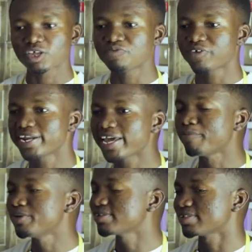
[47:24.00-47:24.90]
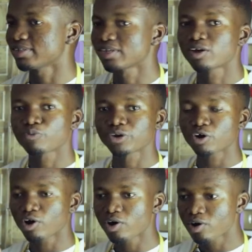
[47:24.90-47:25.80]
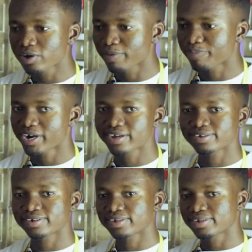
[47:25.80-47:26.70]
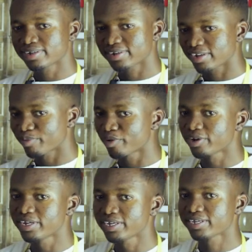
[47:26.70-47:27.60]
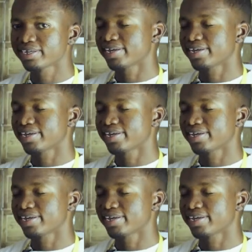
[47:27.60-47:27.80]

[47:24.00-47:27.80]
Then you find a mission. With all the passion, the money,